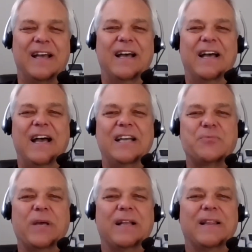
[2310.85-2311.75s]
I
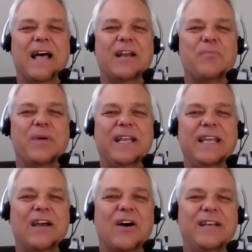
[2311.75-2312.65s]
spent a lot of
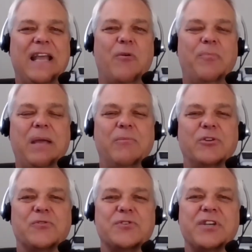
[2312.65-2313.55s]
money on down
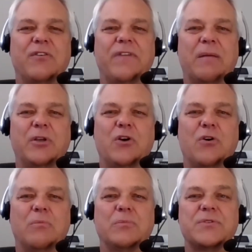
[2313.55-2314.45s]
payments for single family
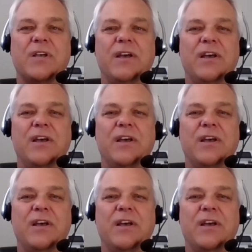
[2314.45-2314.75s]
homes